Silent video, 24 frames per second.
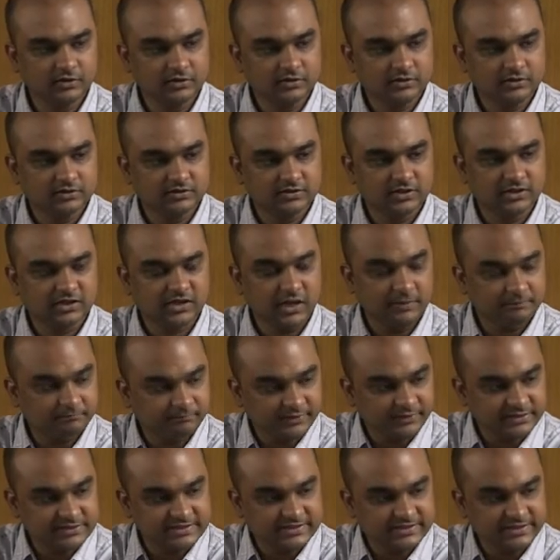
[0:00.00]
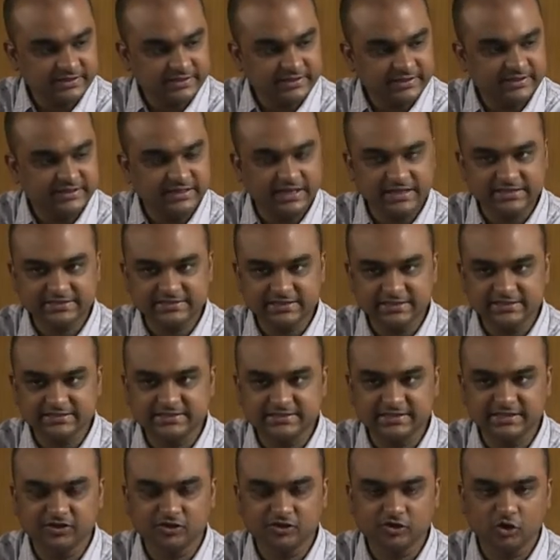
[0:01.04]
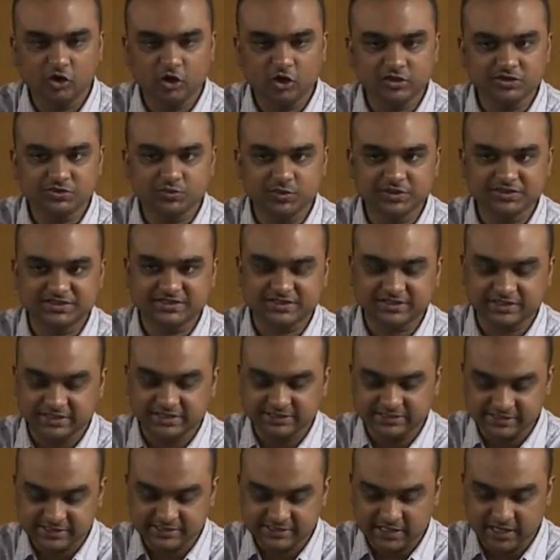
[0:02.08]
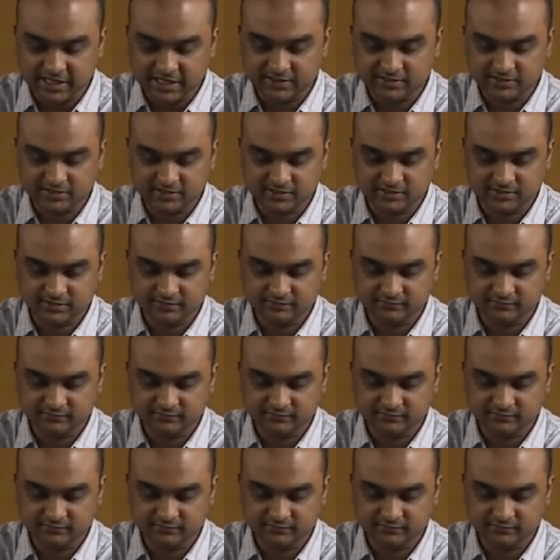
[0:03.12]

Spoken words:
The compulsory licensing clause was criticized